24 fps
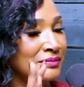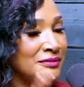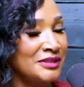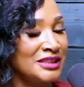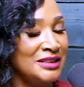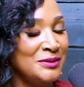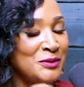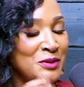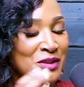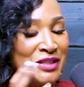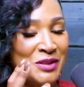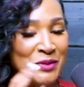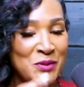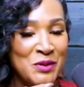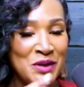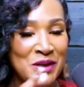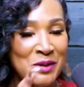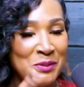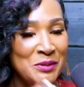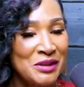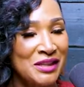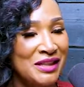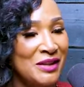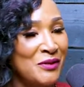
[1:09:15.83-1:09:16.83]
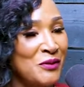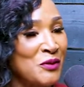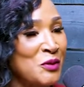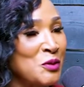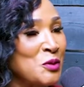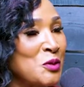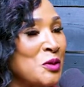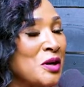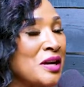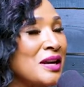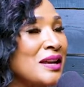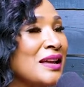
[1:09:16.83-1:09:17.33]
what's the word I'm looking
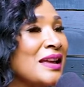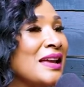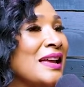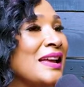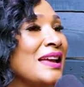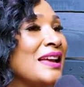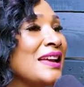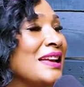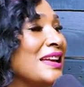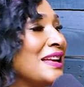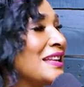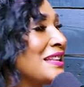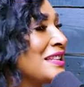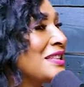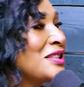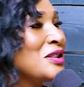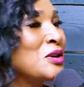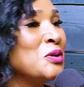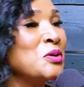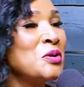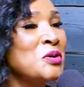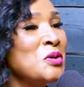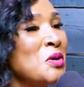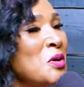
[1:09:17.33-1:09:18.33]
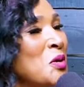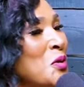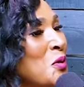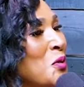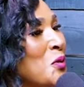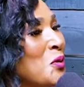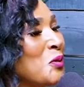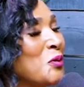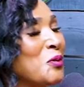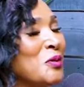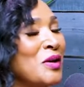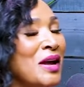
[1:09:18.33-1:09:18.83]
for? GoFundMe? No, no,
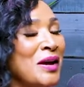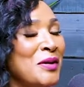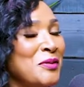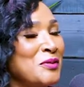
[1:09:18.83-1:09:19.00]
no. I,